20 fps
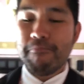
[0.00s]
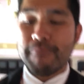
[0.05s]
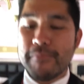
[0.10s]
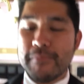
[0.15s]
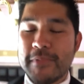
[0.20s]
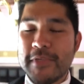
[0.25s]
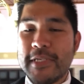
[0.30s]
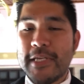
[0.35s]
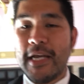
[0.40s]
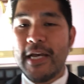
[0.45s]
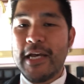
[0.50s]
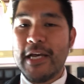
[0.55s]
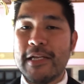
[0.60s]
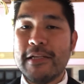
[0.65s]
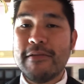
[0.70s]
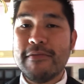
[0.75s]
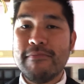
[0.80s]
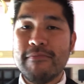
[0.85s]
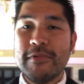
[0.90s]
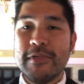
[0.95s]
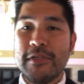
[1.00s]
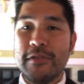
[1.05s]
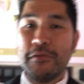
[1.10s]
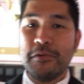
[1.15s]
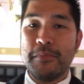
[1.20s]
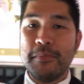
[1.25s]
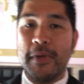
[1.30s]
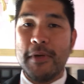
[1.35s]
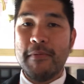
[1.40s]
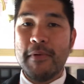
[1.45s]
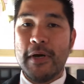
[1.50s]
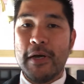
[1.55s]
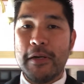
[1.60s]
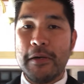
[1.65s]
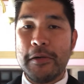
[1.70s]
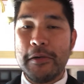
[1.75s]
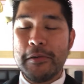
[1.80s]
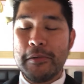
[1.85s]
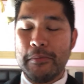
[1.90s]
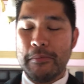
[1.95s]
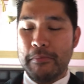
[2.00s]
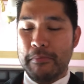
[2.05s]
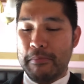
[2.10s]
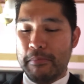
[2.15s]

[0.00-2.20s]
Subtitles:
I'm sad. She took my water.